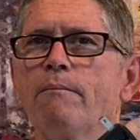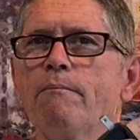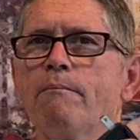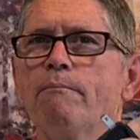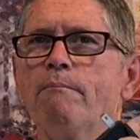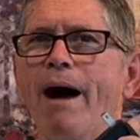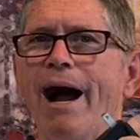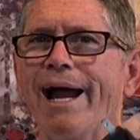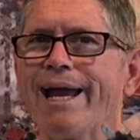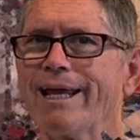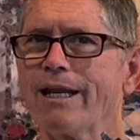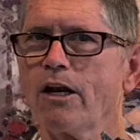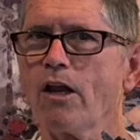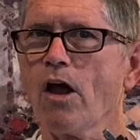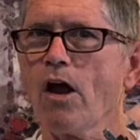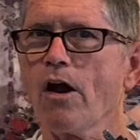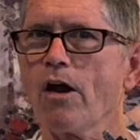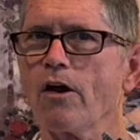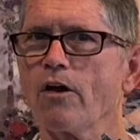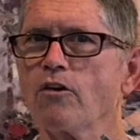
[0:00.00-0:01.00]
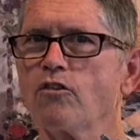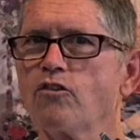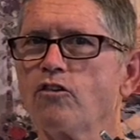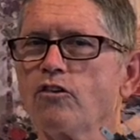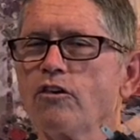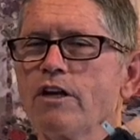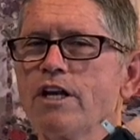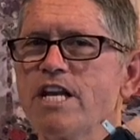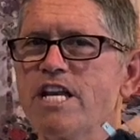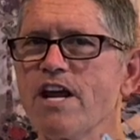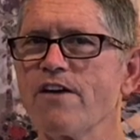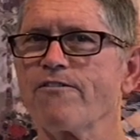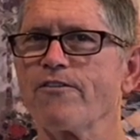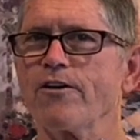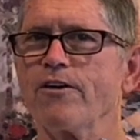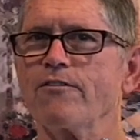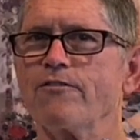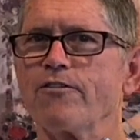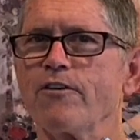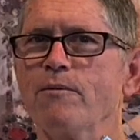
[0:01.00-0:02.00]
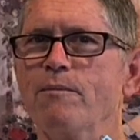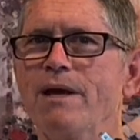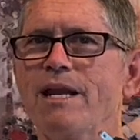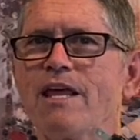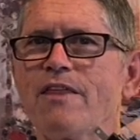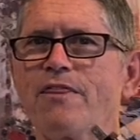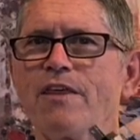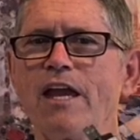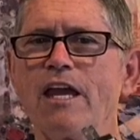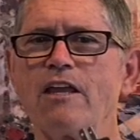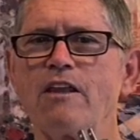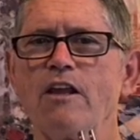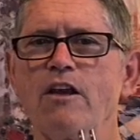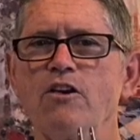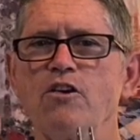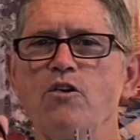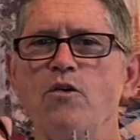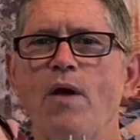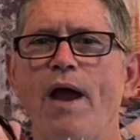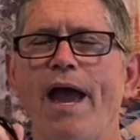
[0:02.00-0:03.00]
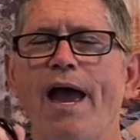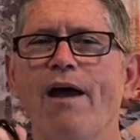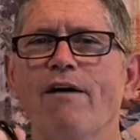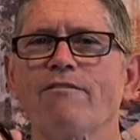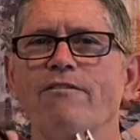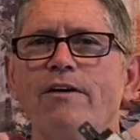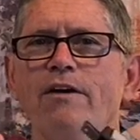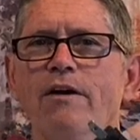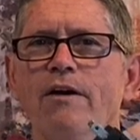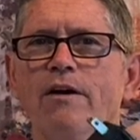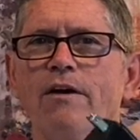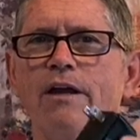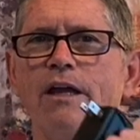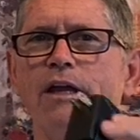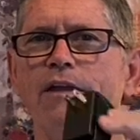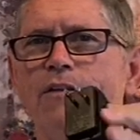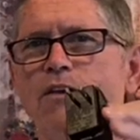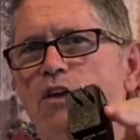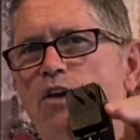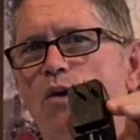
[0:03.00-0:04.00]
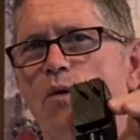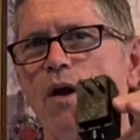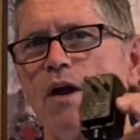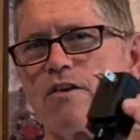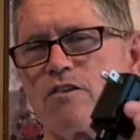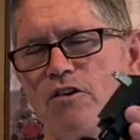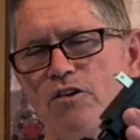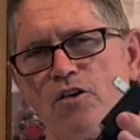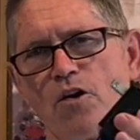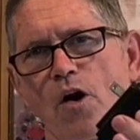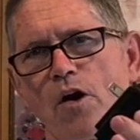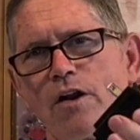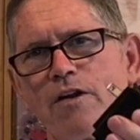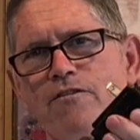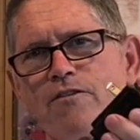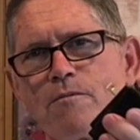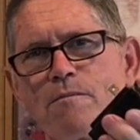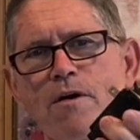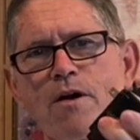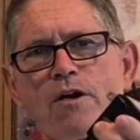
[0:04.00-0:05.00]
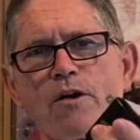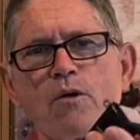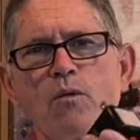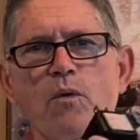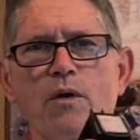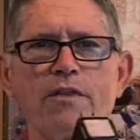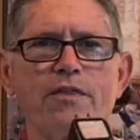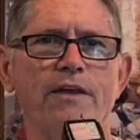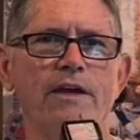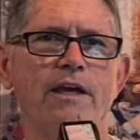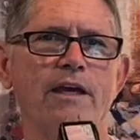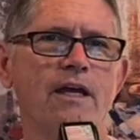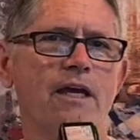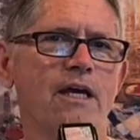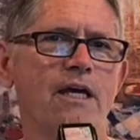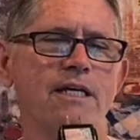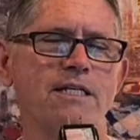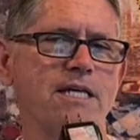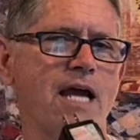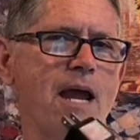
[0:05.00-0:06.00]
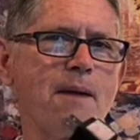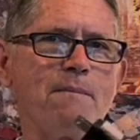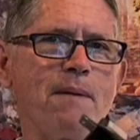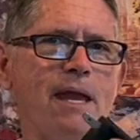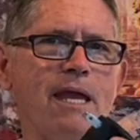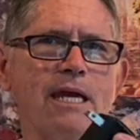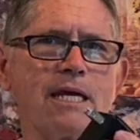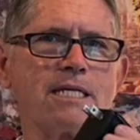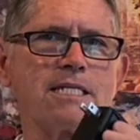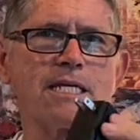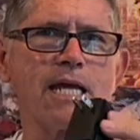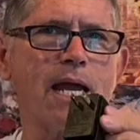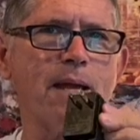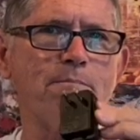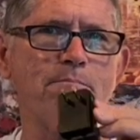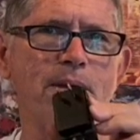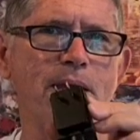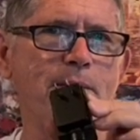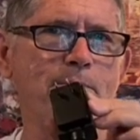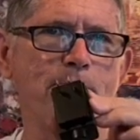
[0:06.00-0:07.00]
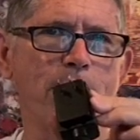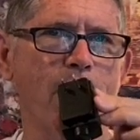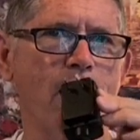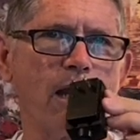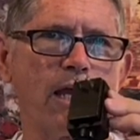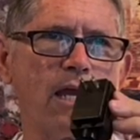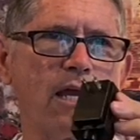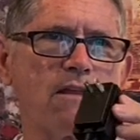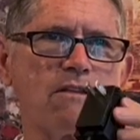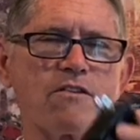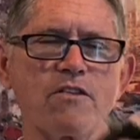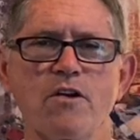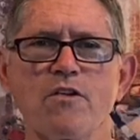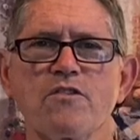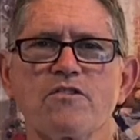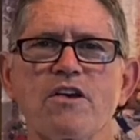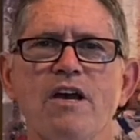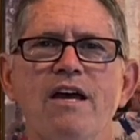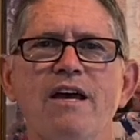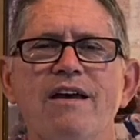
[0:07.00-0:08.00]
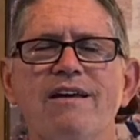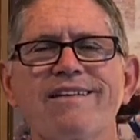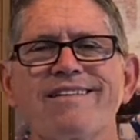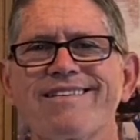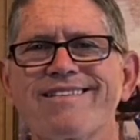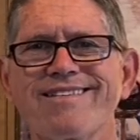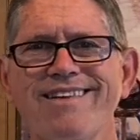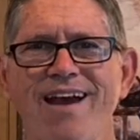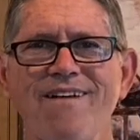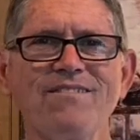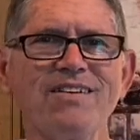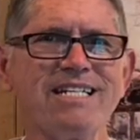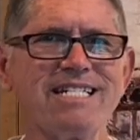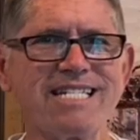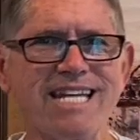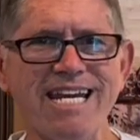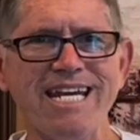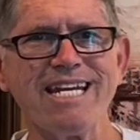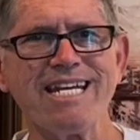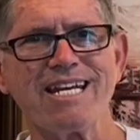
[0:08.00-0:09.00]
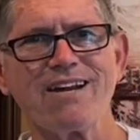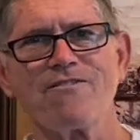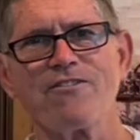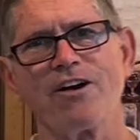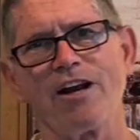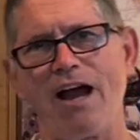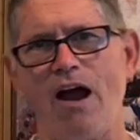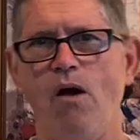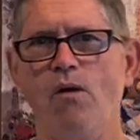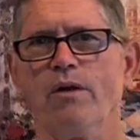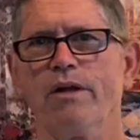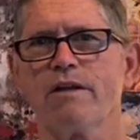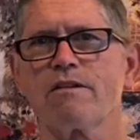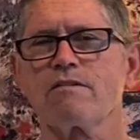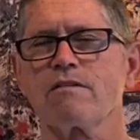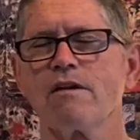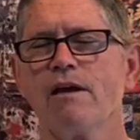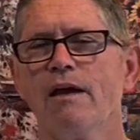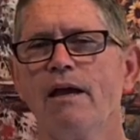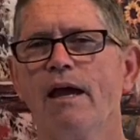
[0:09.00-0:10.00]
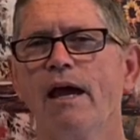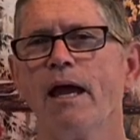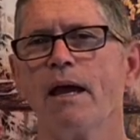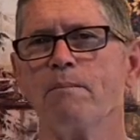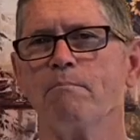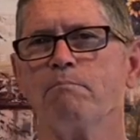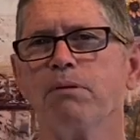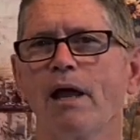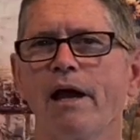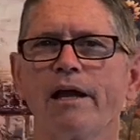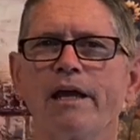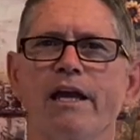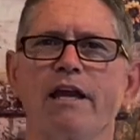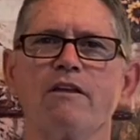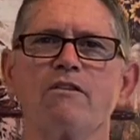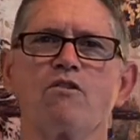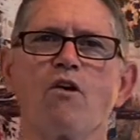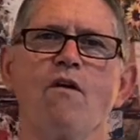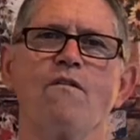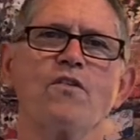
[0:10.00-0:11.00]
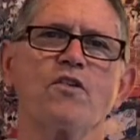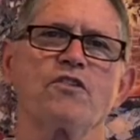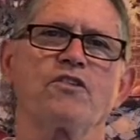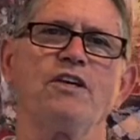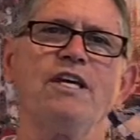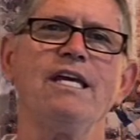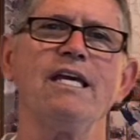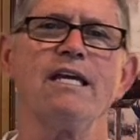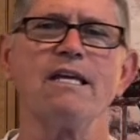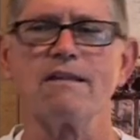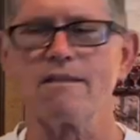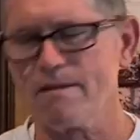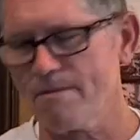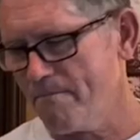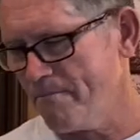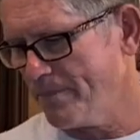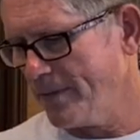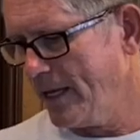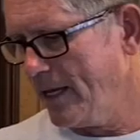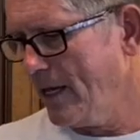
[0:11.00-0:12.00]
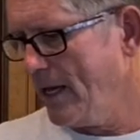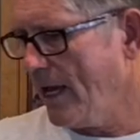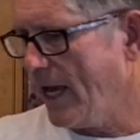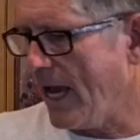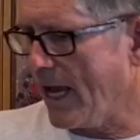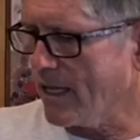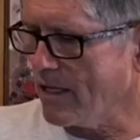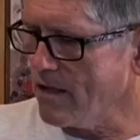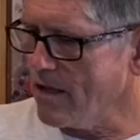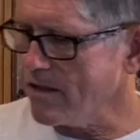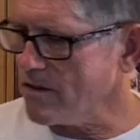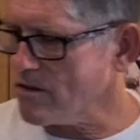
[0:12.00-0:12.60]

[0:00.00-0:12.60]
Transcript: by and large, different from anything that you have in the US, and you're already familiar with the Type A and Type B plugins. There's 17 different outlets and plugins overseas, and